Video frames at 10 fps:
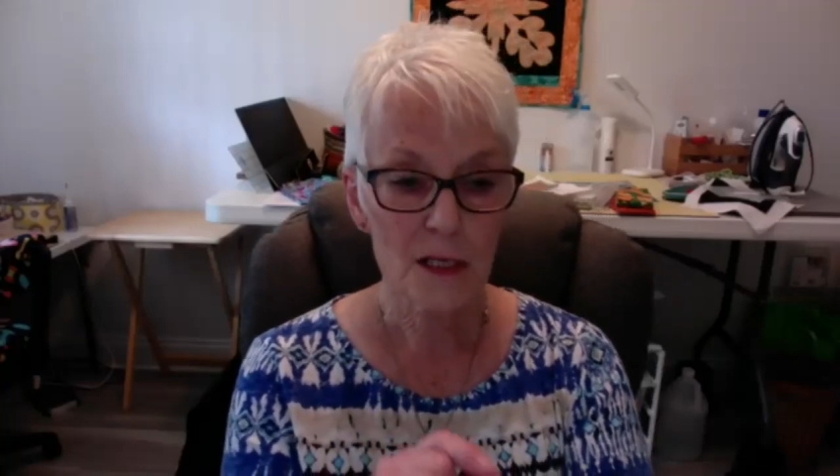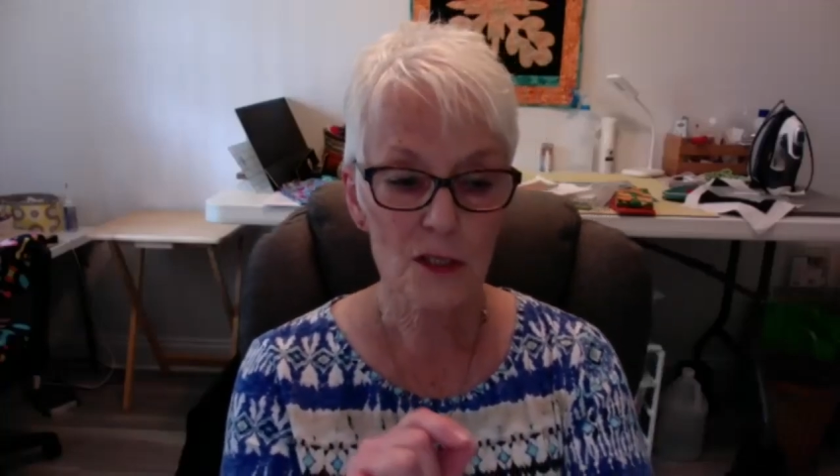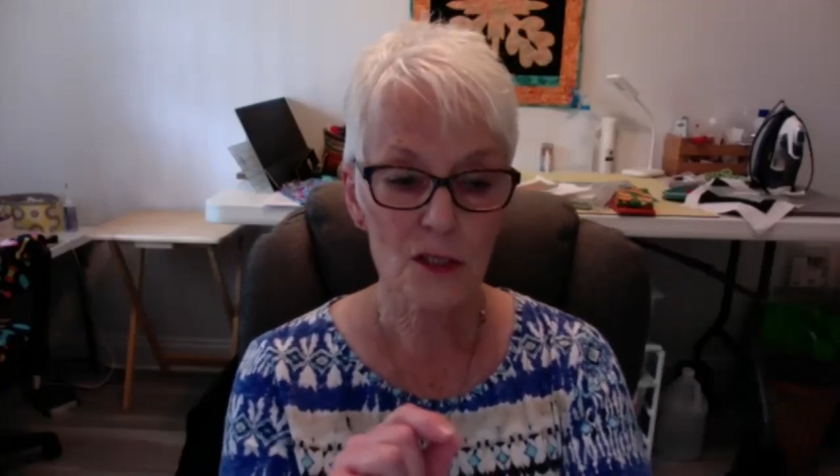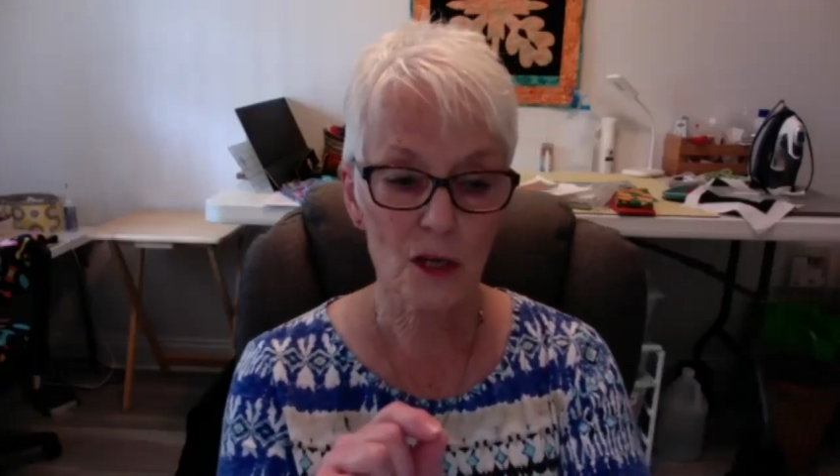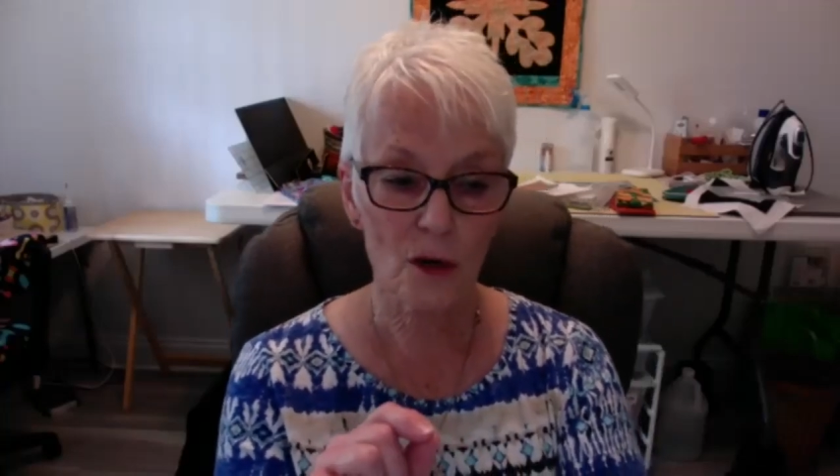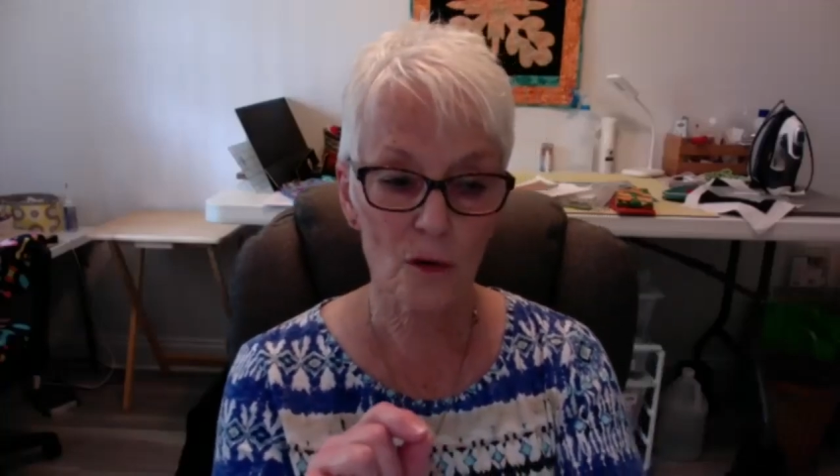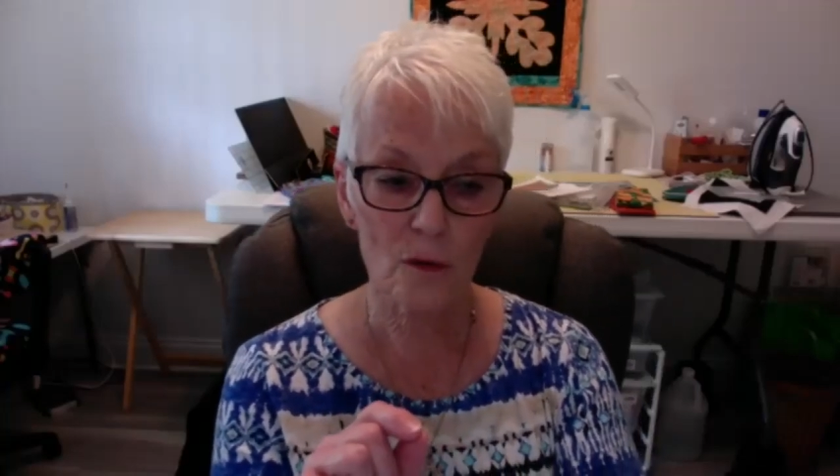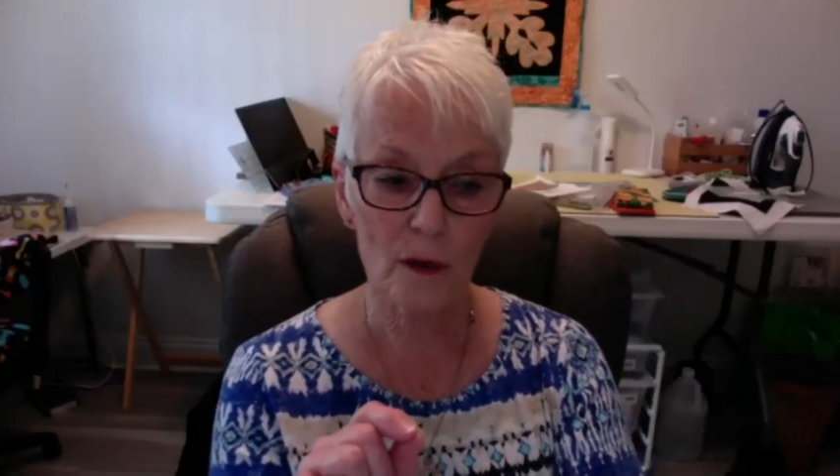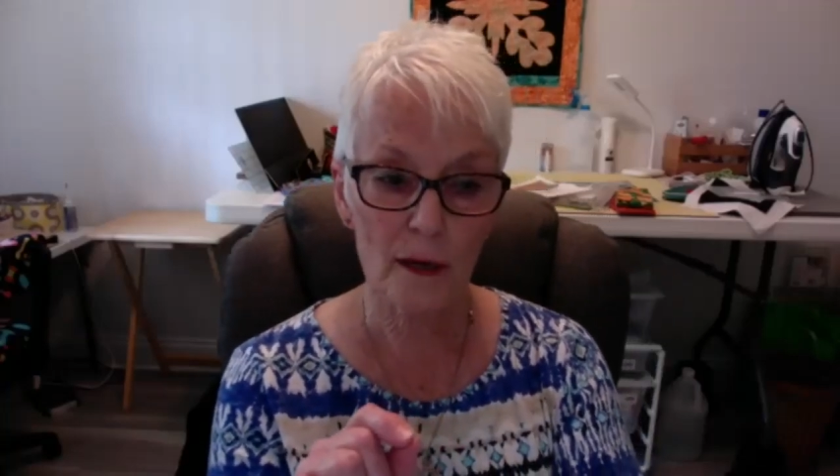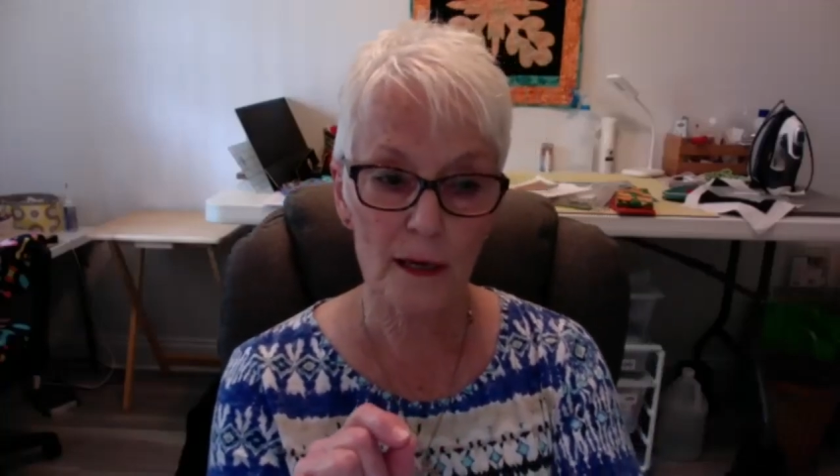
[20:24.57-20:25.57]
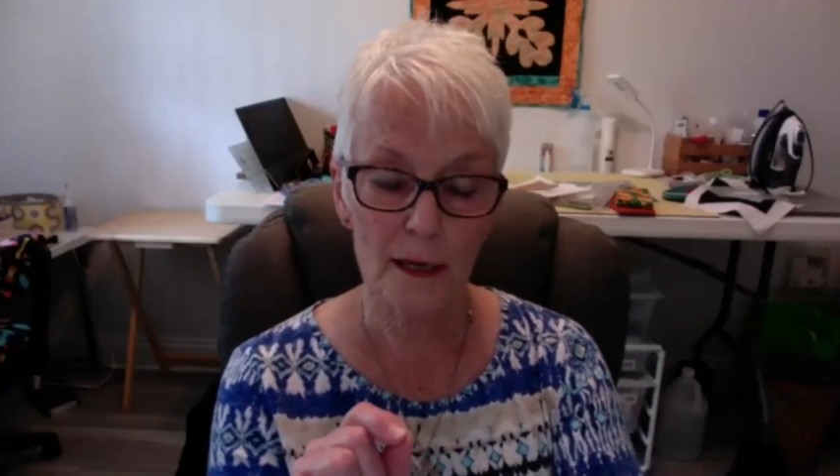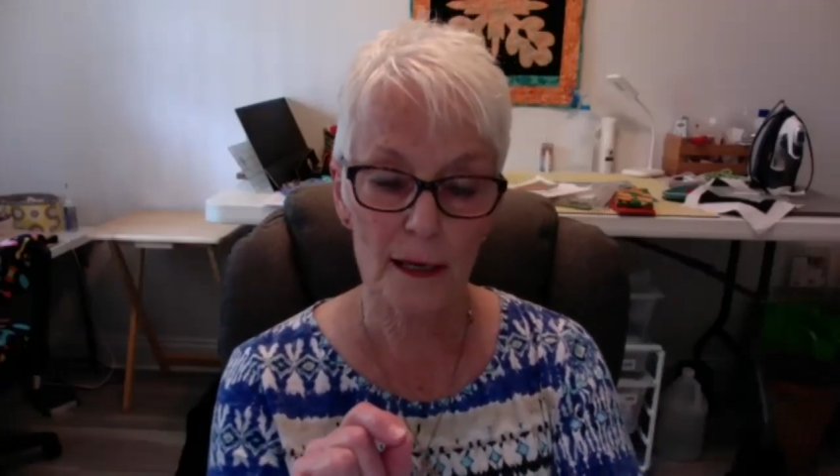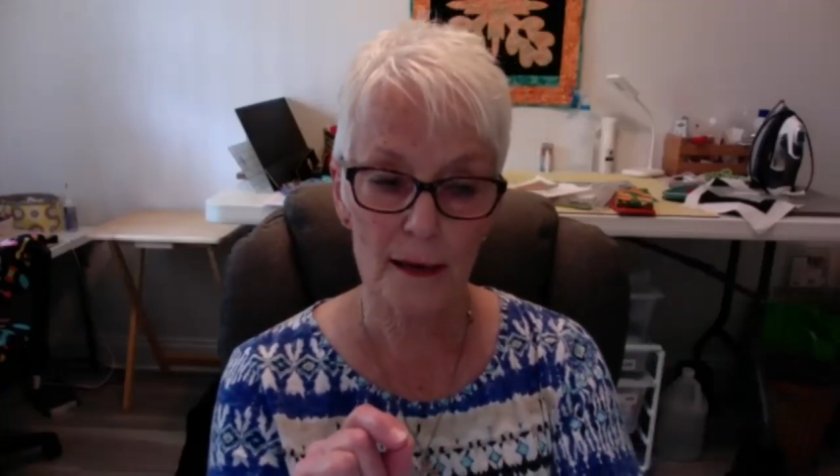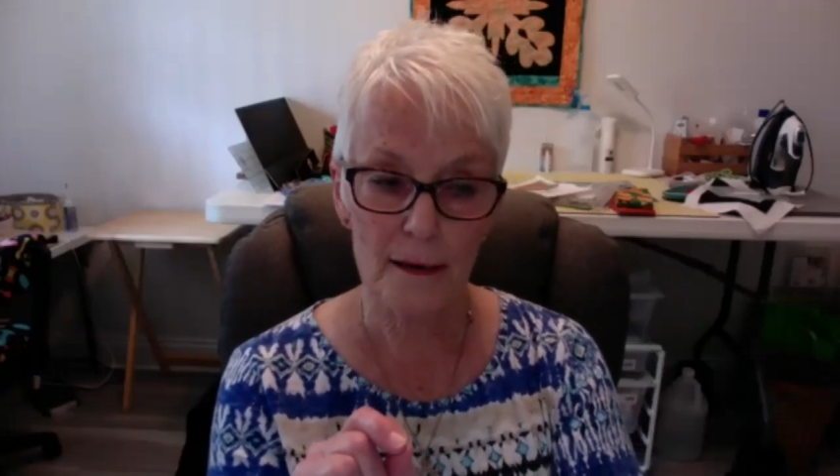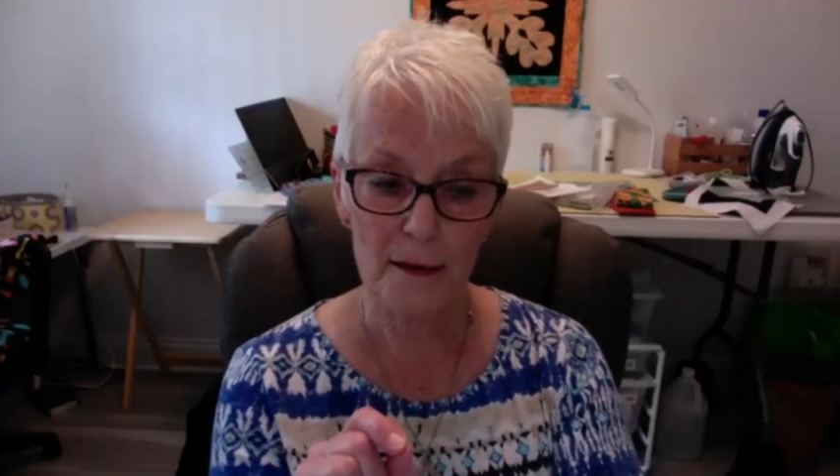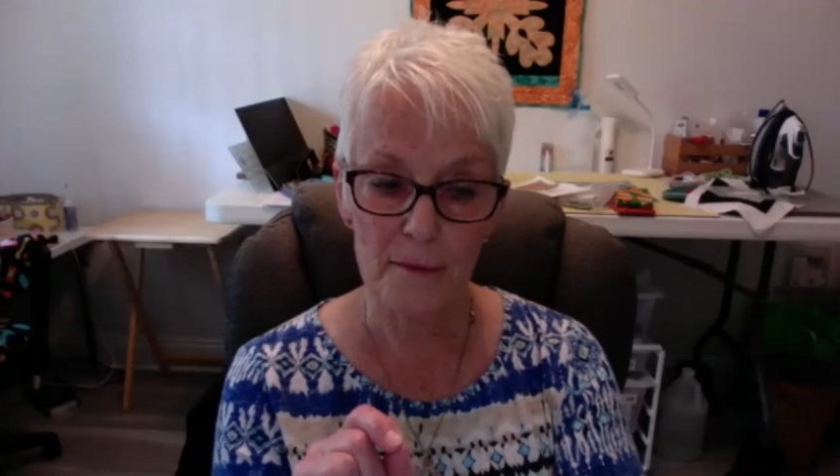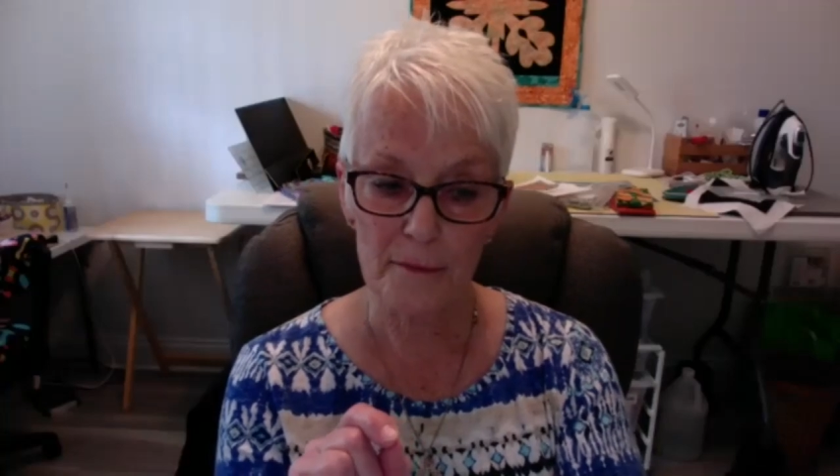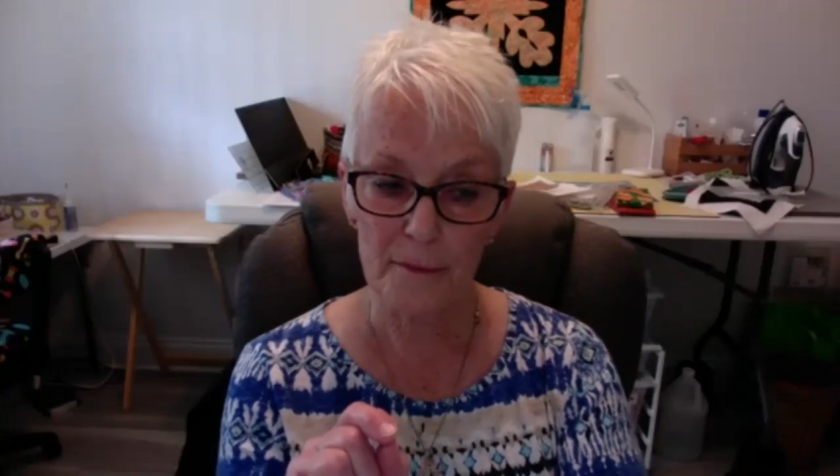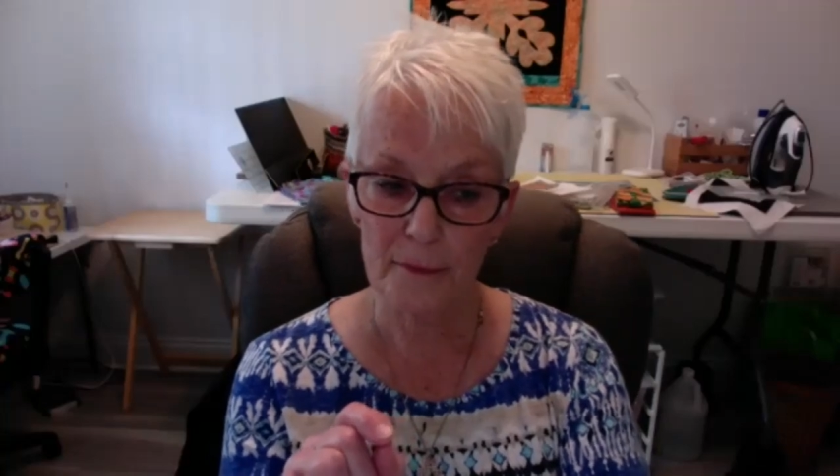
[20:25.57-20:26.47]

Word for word: So um,